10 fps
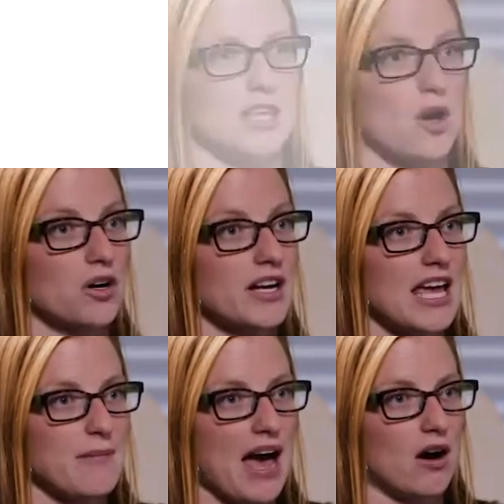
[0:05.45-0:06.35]
The owner
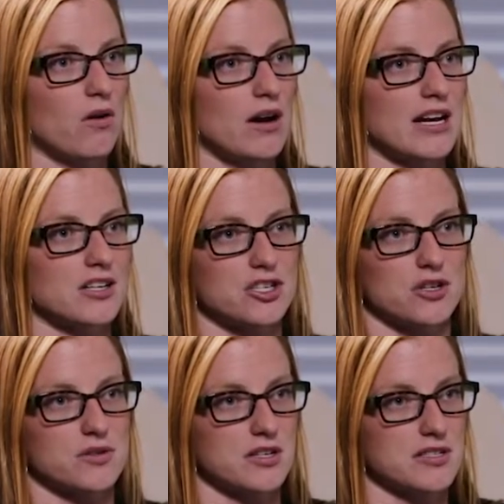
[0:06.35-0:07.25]
came out and
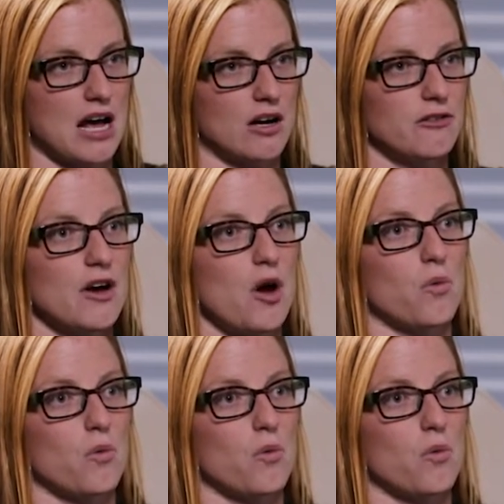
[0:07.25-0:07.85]
introduced herself,